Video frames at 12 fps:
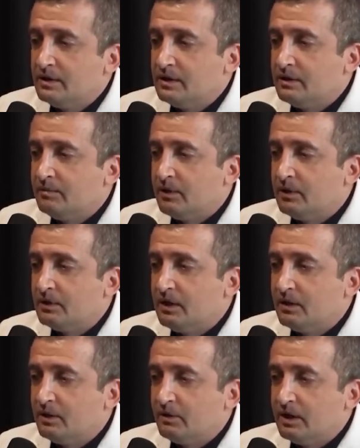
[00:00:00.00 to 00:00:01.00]
in
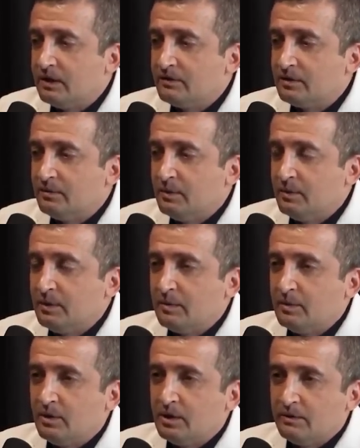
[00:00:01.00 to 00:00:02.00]
Mar-a-Lago right after he became
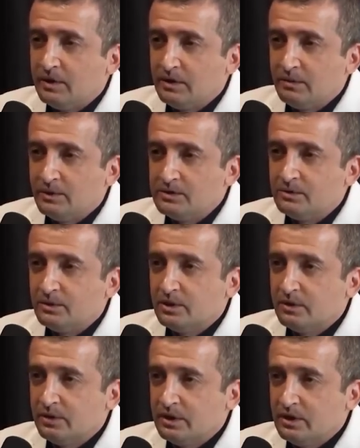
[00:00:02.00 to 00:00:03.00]
inaugurated was North
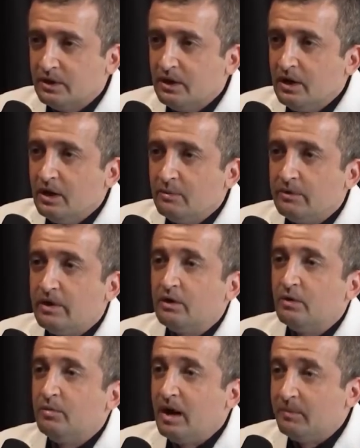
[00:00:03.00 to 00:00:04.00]
Korea. Barack
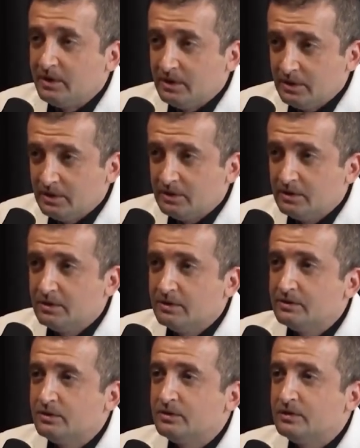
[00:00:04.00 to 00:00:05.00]
Obama
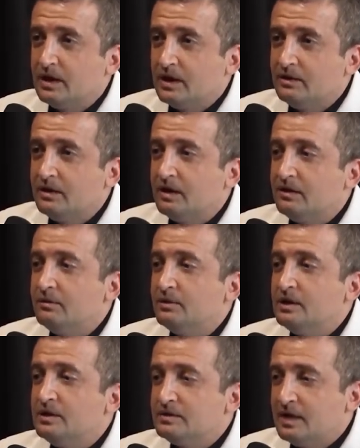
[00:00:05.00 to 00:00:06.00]
said that when
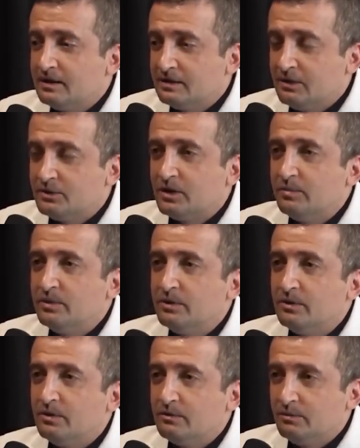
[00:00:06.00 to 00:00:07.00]
he sat down Trump in the
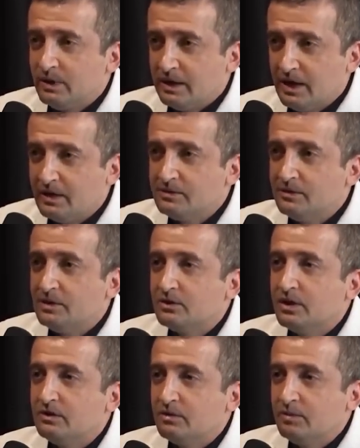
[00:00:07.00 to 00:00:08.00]
White House during the
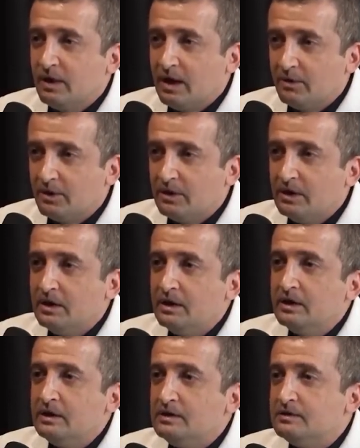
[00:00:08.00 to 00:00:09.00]
transfer of power,
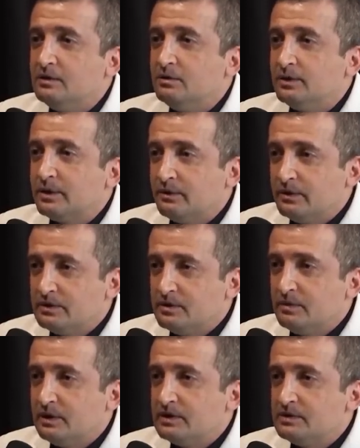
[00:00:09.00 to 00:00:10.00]
he said North Korea is the
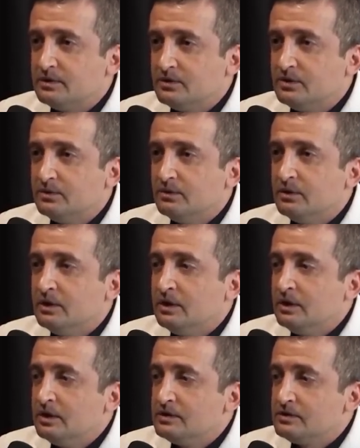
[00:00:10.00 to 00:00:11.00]
biggest issue.
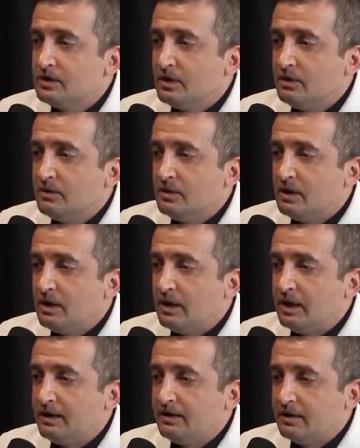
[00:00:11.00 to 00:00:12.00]
So
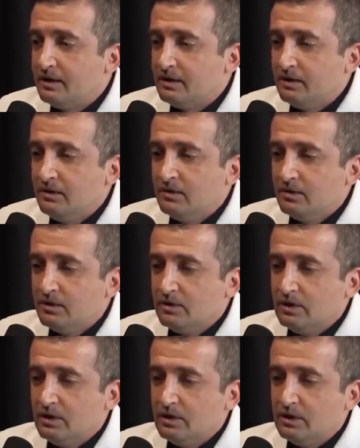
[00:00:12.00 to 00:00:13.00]
I think a
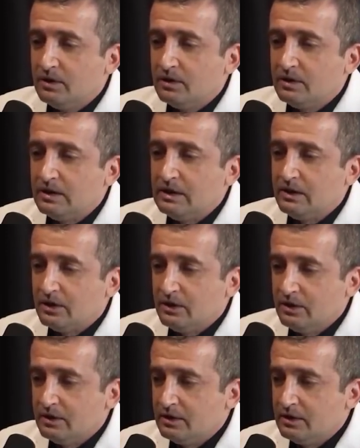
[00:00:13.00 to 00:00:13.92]
good leader,